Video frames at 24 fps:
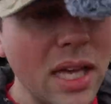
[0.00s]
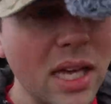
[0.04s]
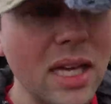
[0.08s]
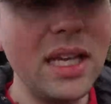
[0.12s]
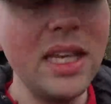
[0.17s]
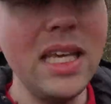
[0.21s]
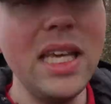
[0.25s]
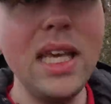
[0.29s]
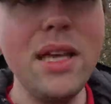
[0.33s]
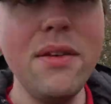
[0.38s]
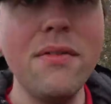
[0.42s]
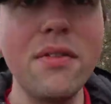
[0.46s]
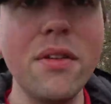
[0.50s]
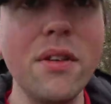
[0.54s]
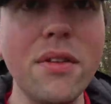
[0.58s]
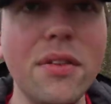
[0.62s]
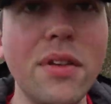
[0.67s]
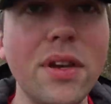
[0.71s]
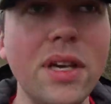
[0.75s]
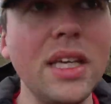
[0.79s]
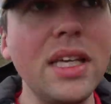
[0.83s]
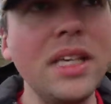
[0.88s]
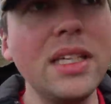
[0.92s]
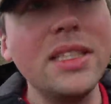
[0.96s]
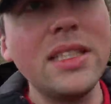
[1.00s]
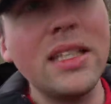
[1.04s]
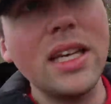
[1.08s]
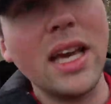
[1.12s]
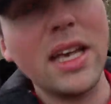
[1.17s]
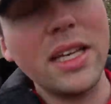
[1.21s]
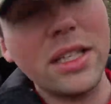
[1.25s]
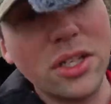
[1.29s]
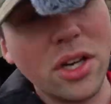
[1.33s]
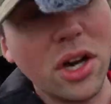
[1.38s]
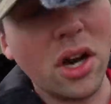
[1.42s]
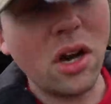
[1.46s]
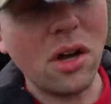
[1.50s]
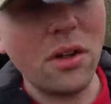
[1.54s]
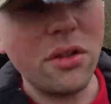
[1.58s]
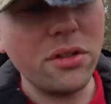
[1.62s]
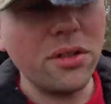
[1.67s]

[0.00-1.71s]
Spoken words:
Leave the ECHR,